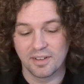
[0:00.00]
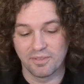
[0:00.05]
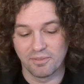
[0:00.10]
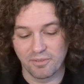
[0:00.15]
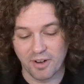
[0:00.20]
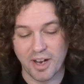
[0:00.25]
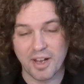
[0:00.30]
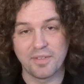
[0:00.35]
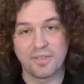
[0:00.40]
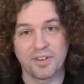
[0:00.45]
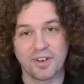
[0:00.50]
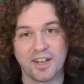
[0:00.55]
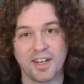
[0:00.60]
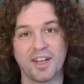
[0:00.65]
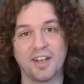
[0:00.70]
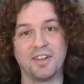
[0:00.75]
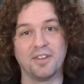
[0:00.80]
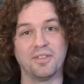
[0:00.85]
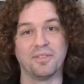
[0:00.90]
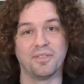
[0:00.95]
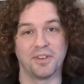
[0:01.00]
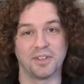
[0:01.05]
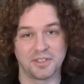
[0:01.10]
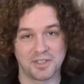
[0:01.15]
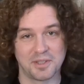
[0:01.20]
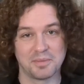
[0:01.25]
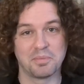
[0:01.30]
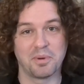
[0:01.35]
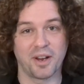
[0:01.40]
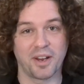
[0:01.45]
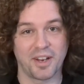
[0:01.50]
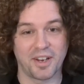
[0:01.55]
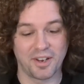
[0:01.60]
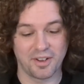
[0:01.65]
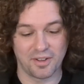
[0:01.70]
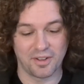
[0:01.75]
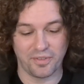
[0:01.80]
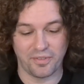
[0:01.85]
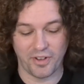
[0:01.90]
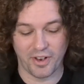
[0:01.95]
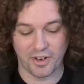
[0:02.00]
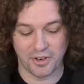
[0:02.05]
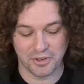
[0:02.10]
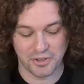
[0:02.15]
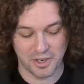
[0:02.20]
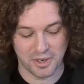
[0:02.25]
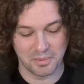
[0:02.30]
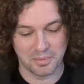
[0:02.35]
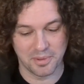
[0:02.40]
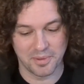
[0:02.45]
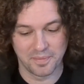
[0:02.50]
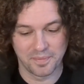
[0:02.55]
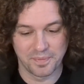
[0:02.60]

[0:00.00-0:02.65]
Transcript: Ravenhill versus breaking of the Fellowship.